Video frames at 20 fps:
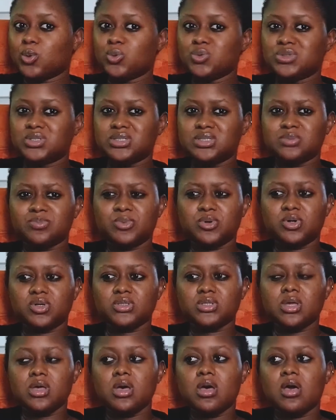oh, this is
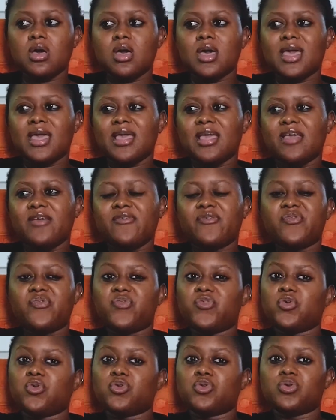because if
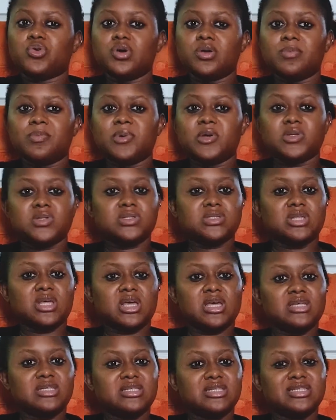you're not a person
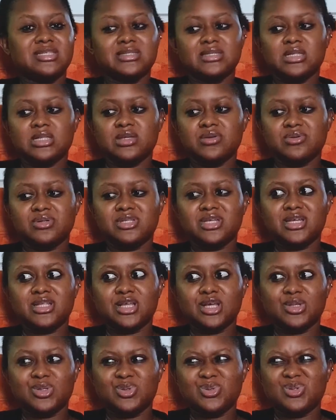that is easily
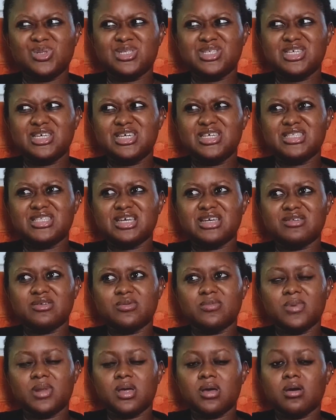irritated, you see it and
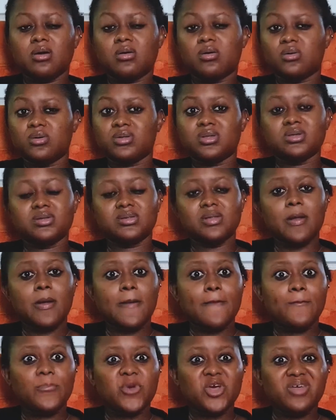you'll be like, oh, okay.
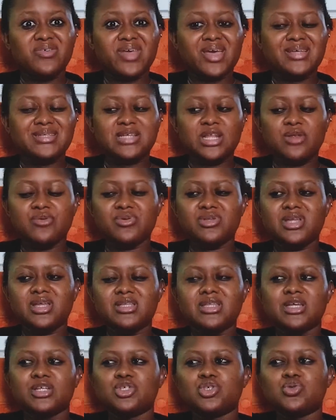But if you're easily
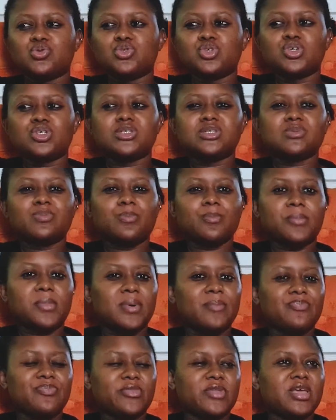irritated, you just,
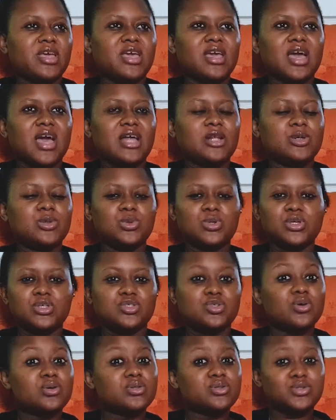I don't know,
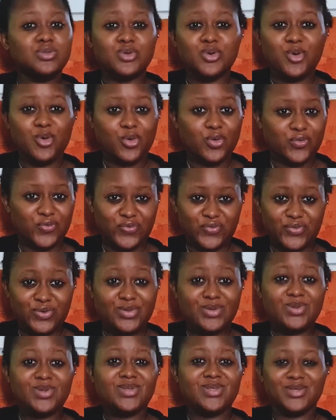it turns you off
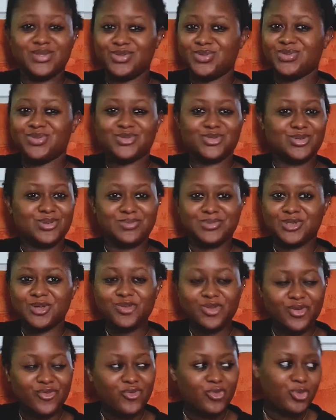in some
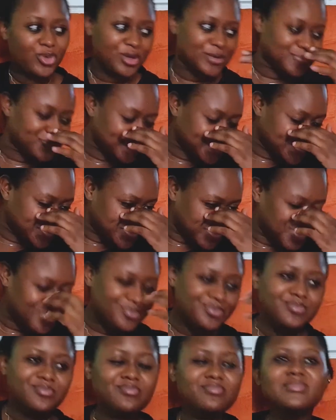sort of way.
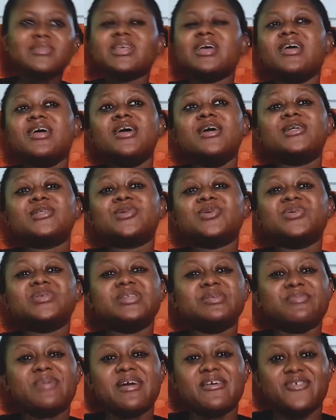So
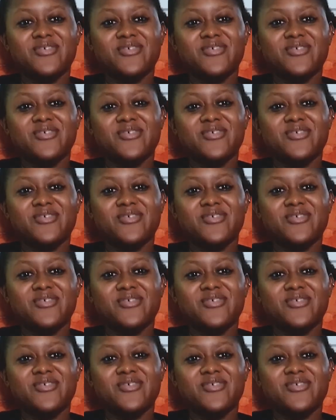only my